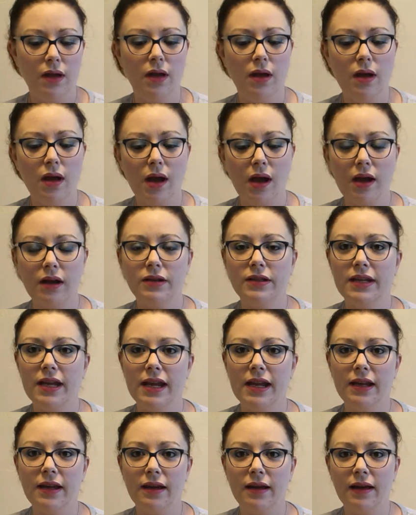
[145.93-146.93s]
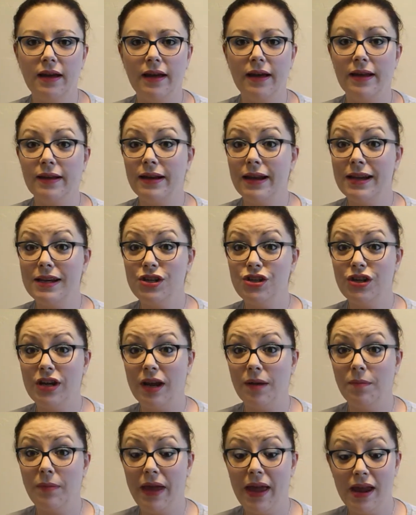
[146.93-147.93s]
our take on a
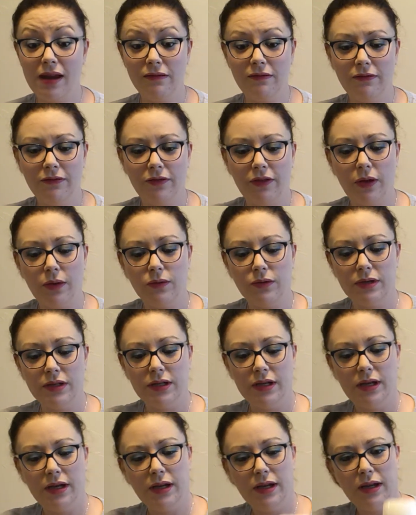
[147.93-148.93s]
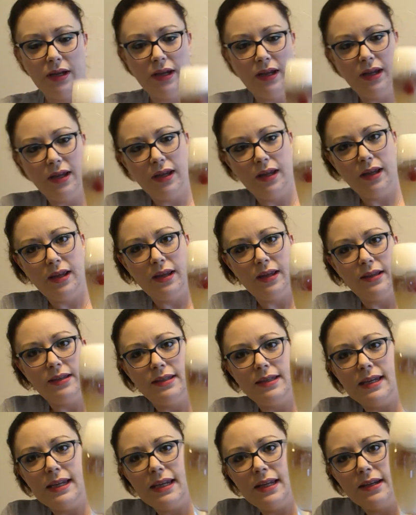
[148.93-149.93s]
champagne float.
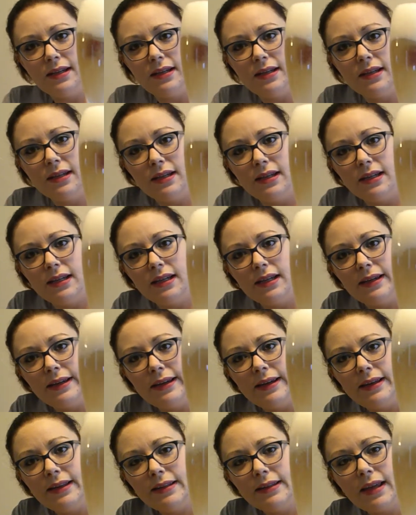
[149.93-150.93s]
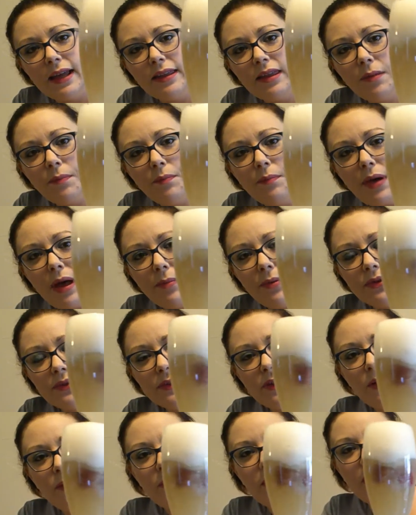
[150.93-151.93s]
See? It's got the bubbles
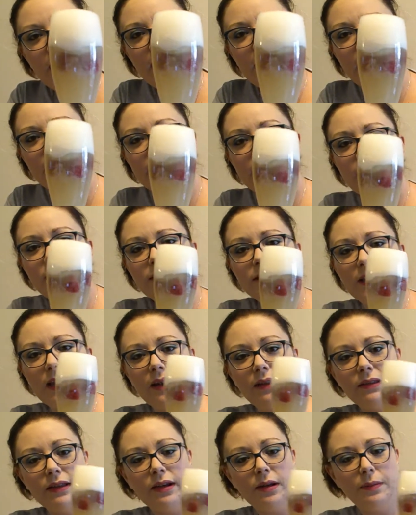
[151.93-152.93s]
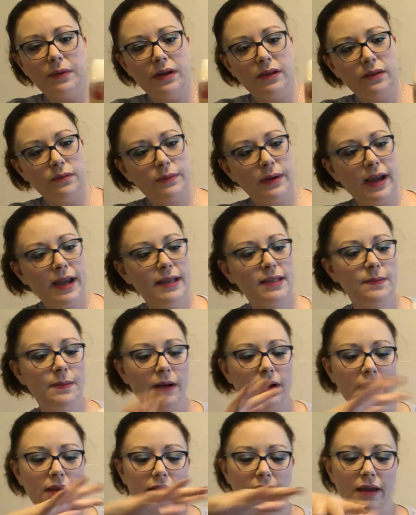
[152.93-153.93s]
going on there. It's got a little bit of the
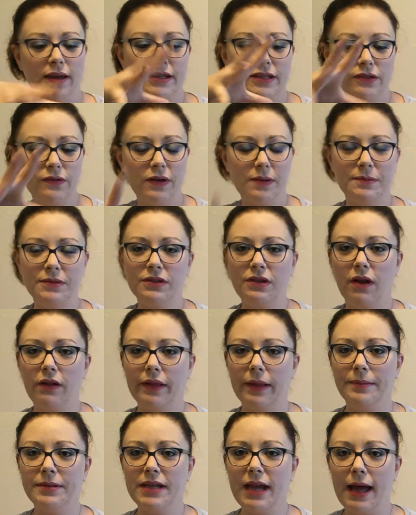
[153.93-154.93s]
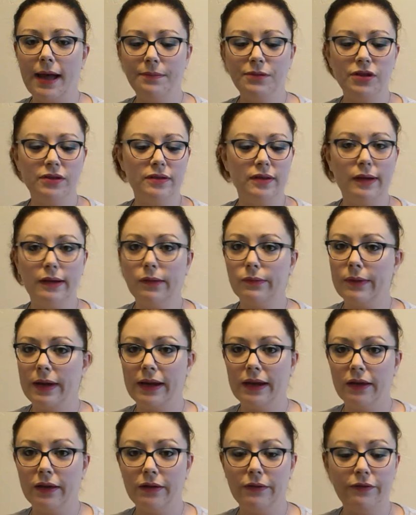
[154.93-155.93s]
raspberry. The ice cream is all up top, just like a
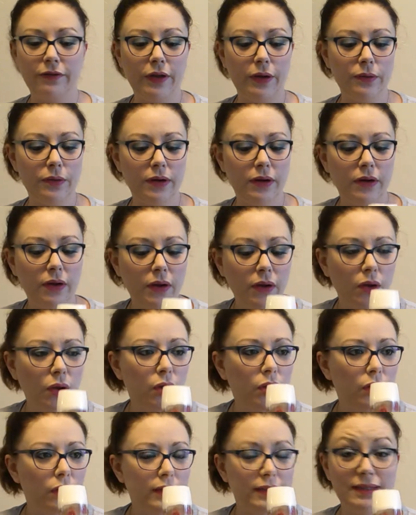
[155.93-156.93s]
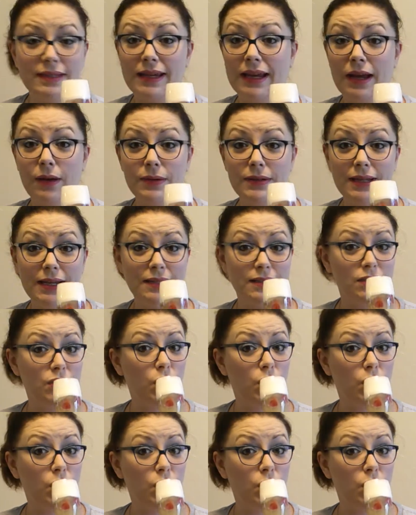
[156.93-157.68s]
regular float. See how it tastes.